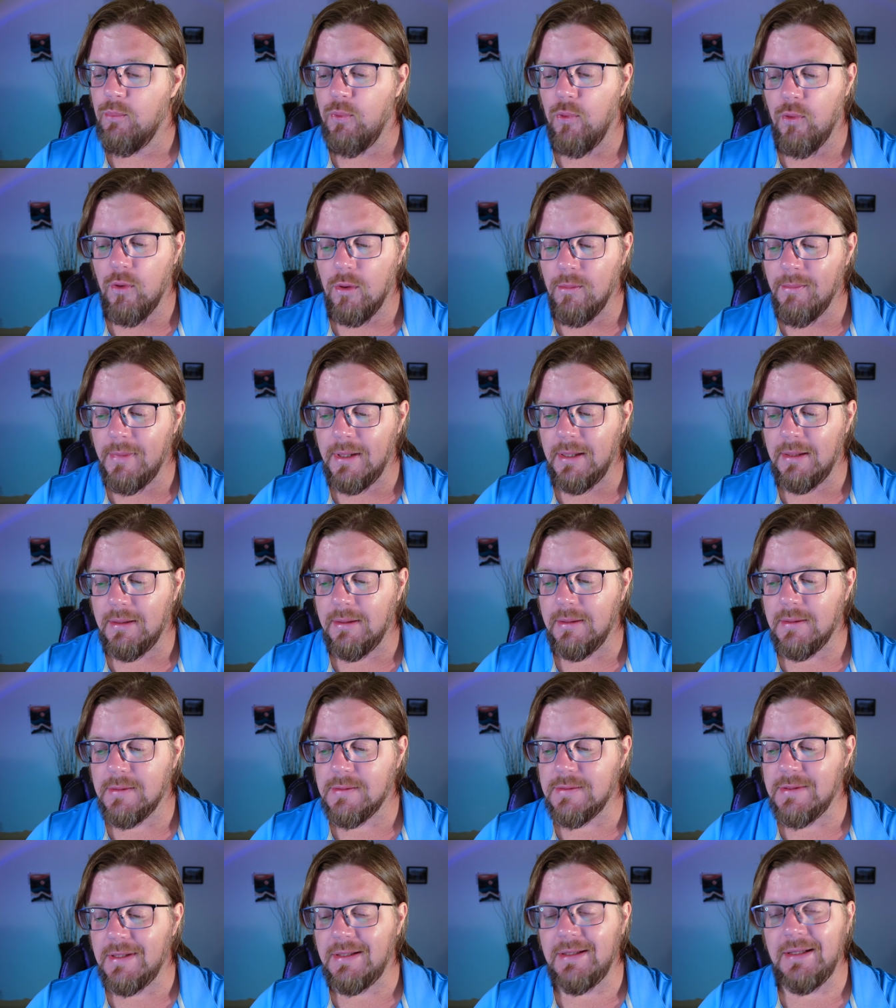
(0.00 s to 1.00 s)
poor
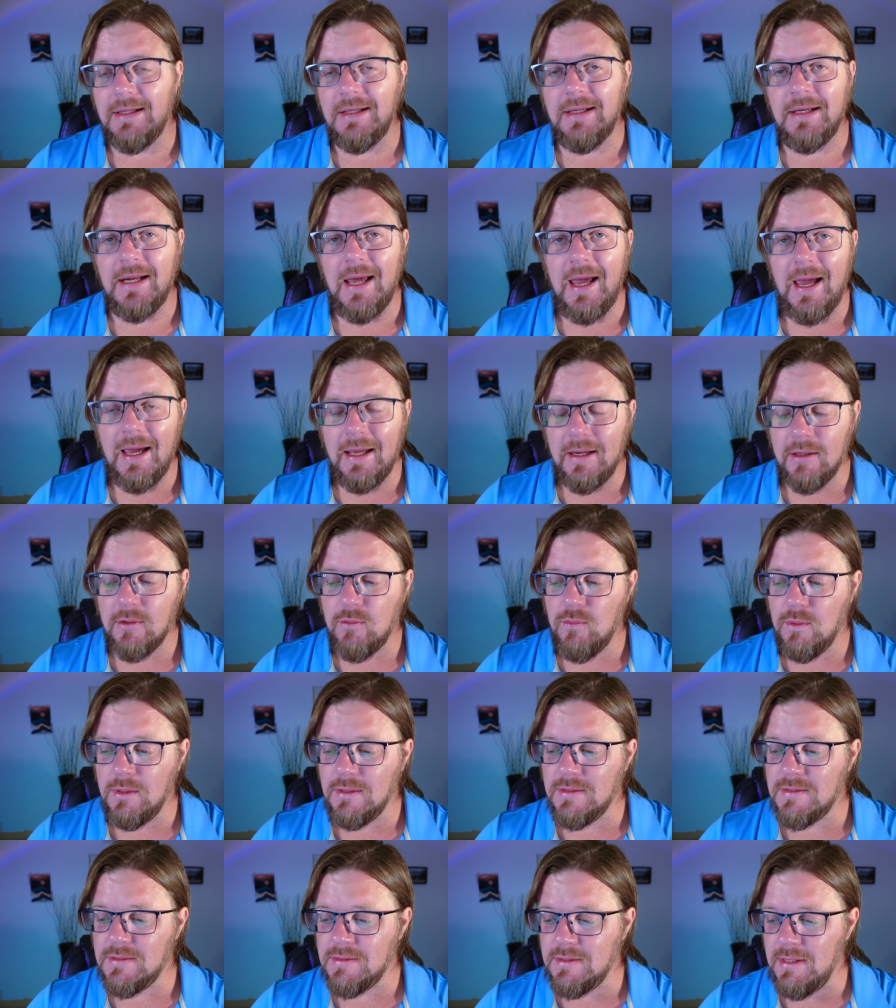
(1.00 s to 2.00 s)
maintenance, and
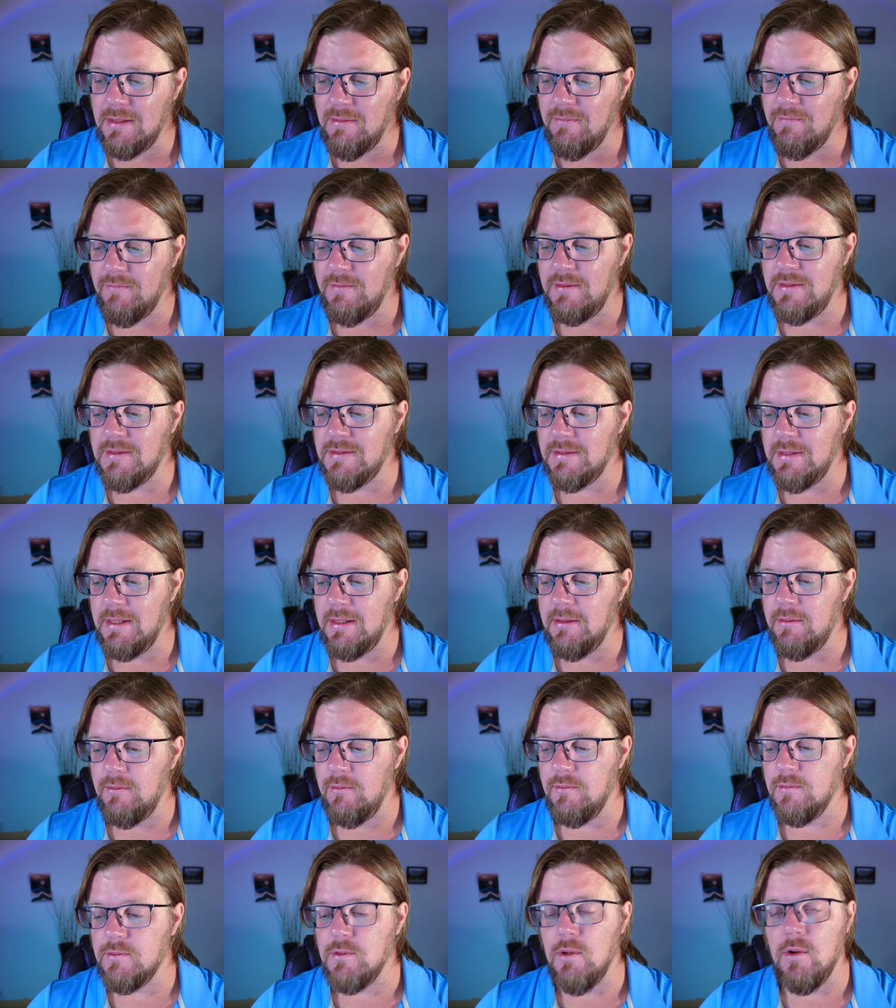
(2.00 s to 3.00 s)
inadequate safety
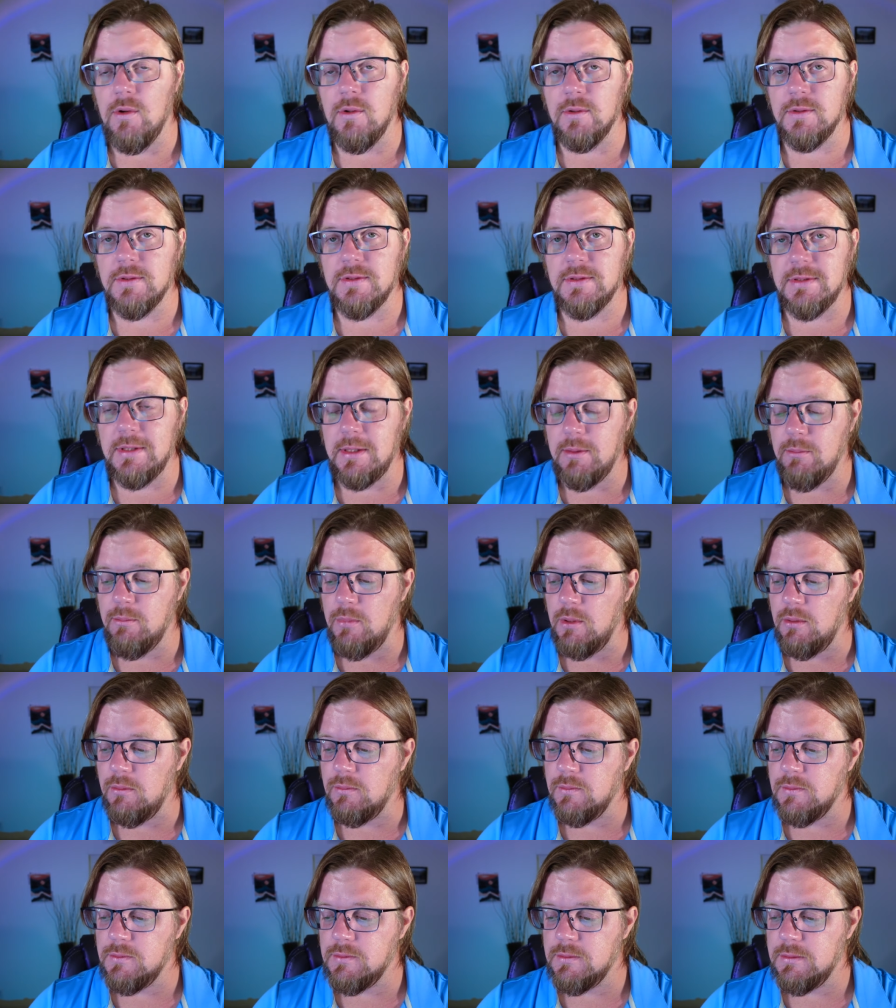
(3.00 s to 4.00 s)
standards on
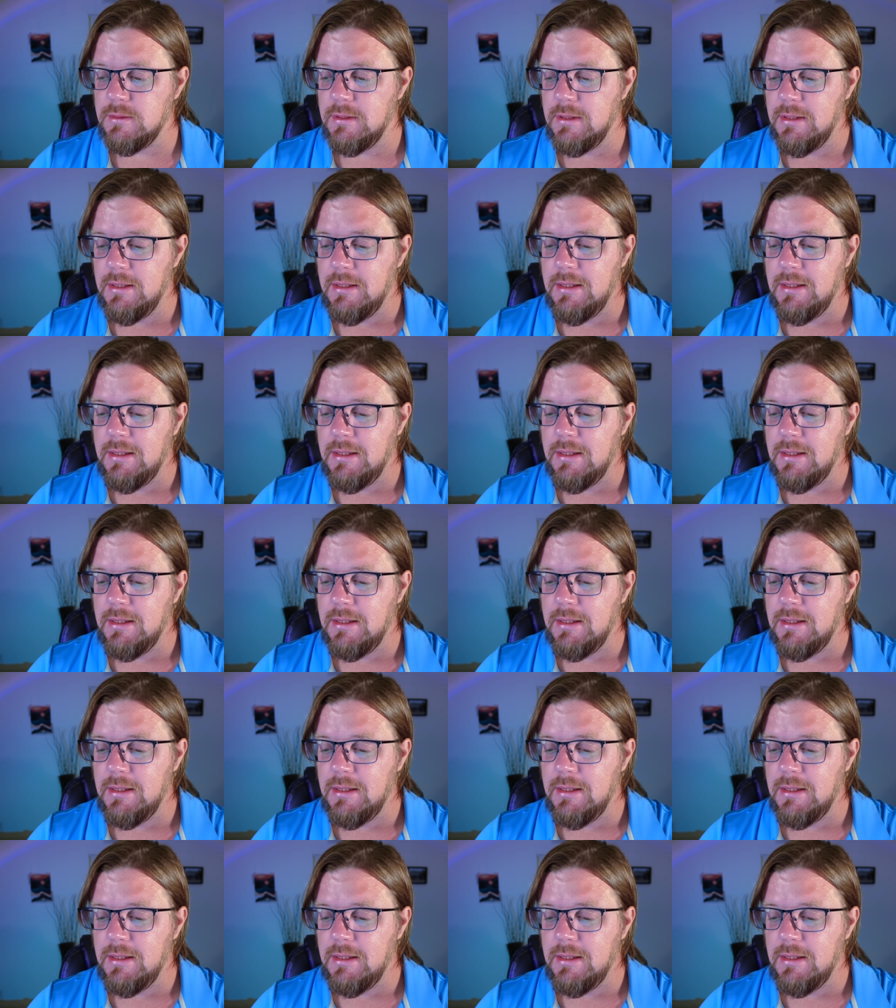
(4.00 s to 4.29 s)
steamboats.